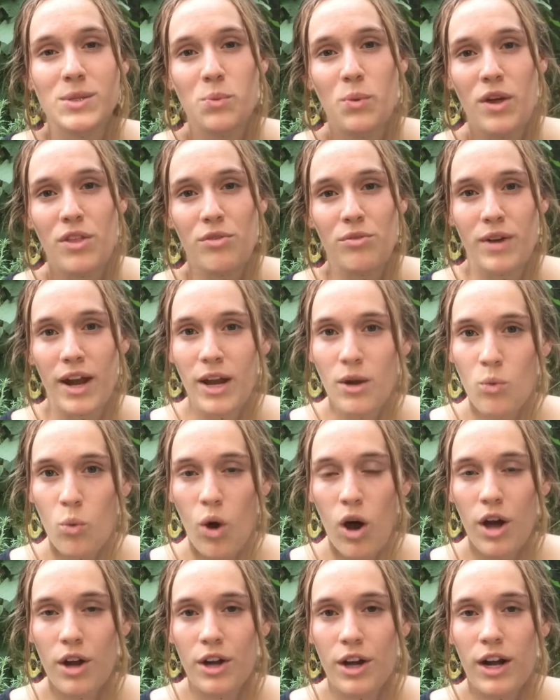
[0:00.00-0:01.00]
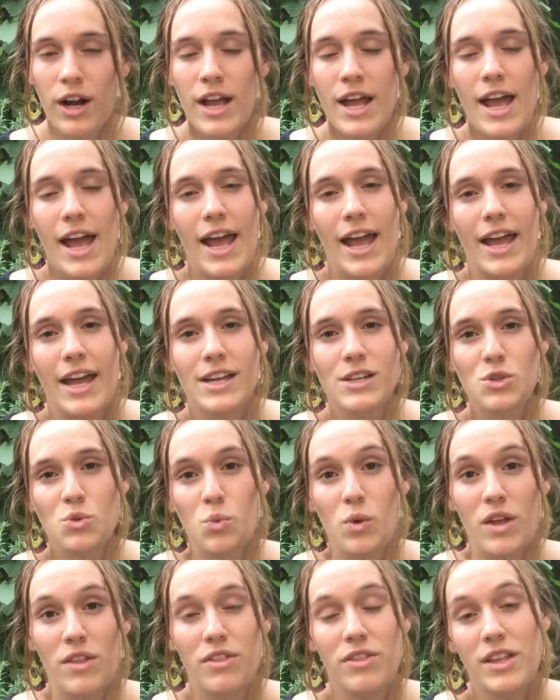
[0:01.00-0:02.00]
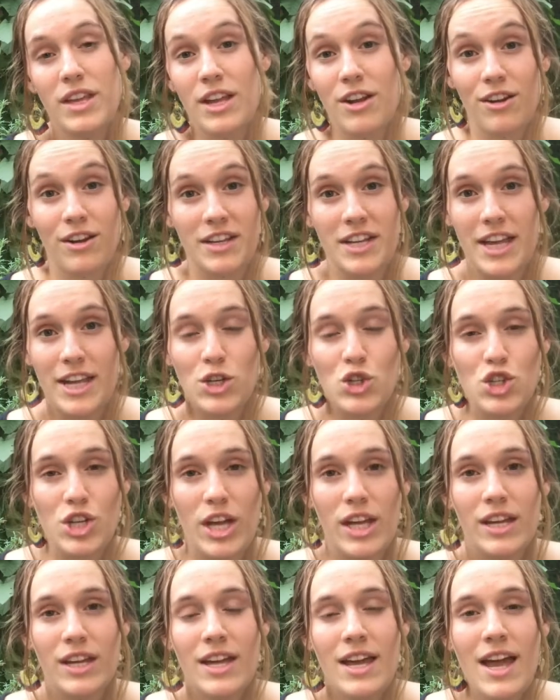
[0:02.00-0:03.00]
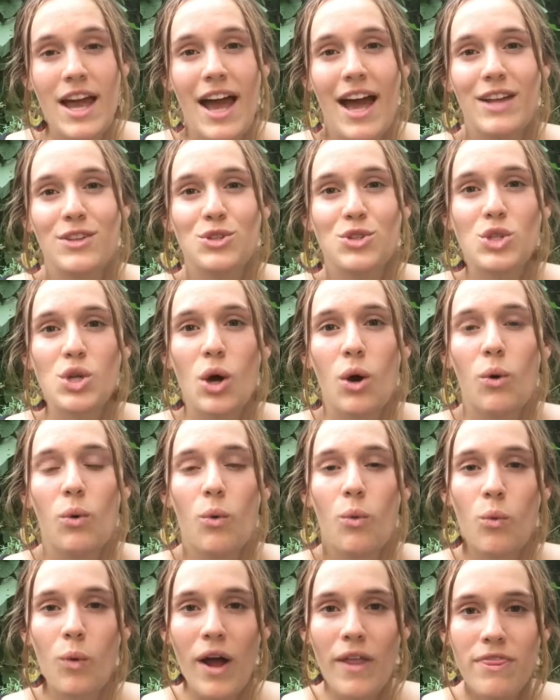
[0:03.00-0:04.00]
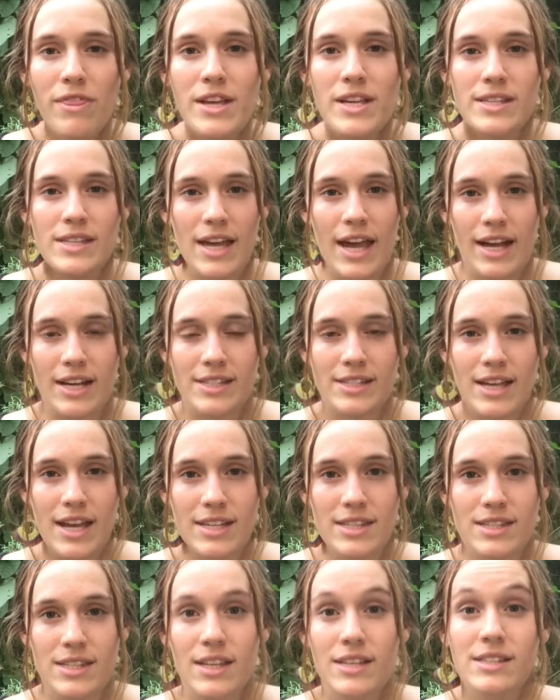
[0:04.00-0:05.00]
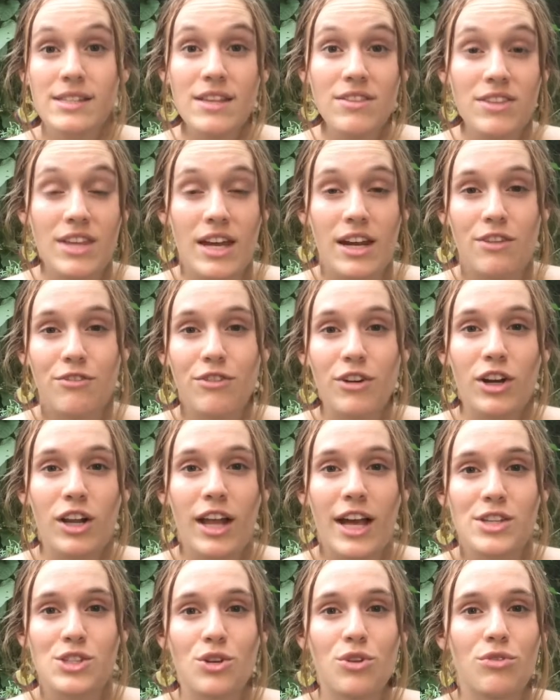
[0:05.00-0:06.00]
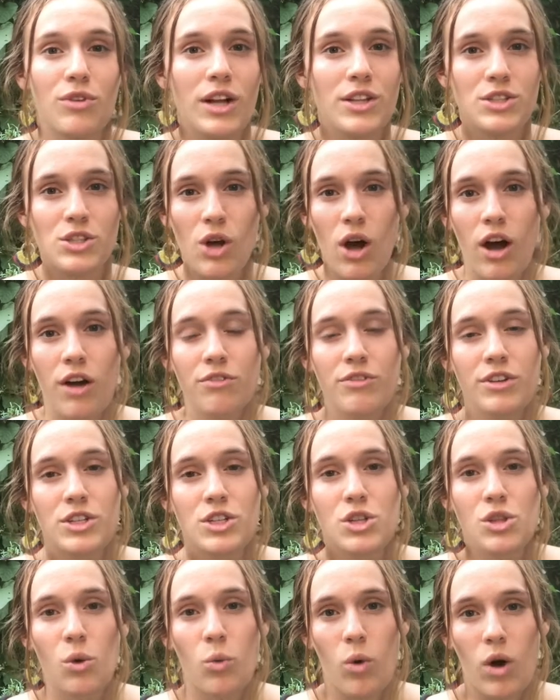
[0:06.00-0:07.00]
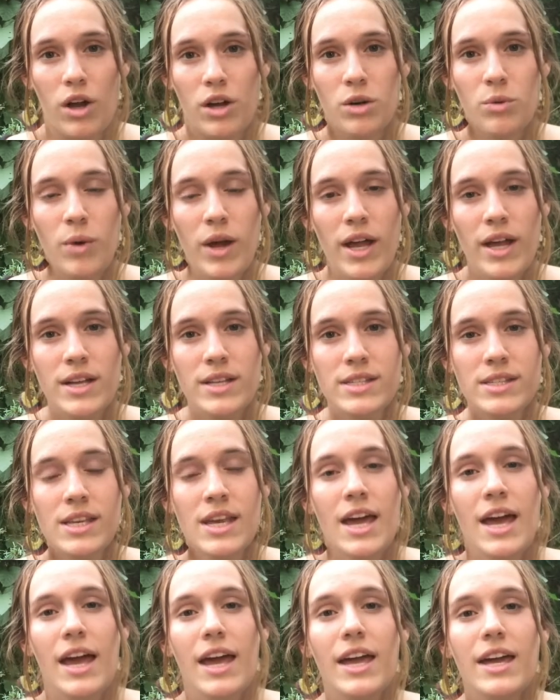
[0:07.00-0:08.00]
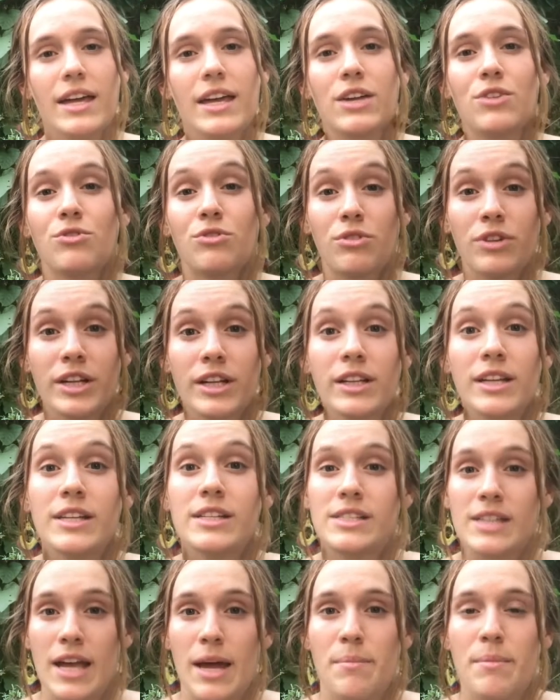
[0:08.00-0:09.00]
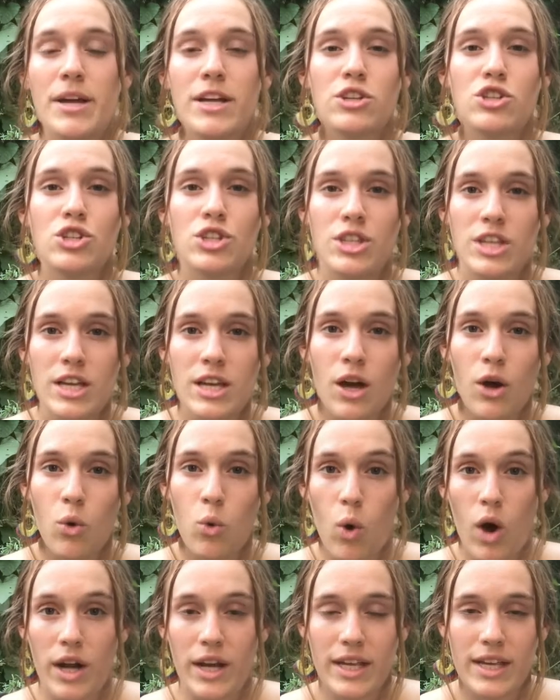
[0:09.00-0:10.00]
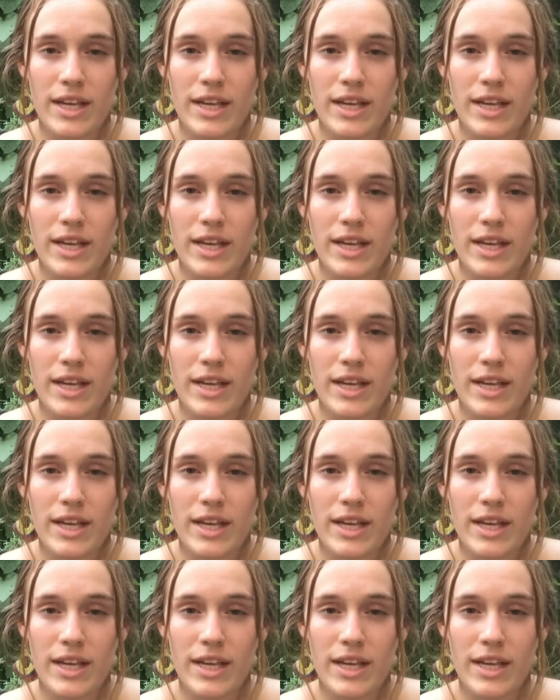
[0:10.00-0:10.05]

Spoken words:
with rainwater and with the irrigation. And so when this excess synthetic fertilizer runs off into the waterways, it can really damage the aquatic